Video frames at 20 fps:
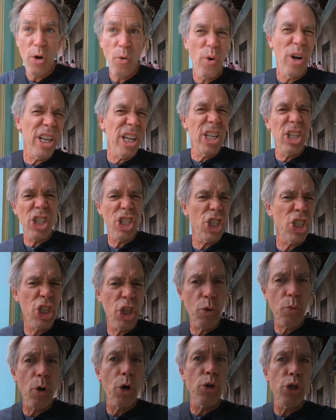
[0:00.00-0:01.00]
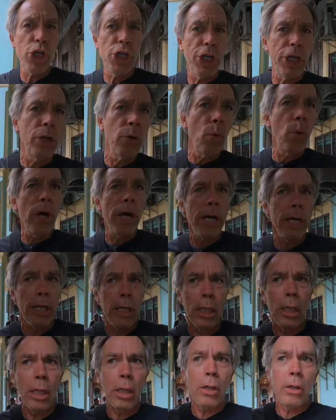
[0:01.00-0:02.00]
where you just throw shit away,
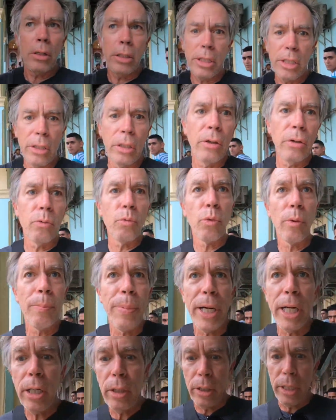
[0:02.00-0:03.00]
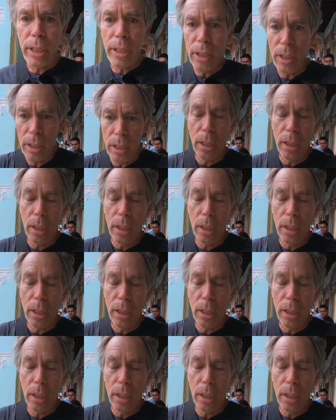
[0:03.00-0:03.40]
you know? You don't repair it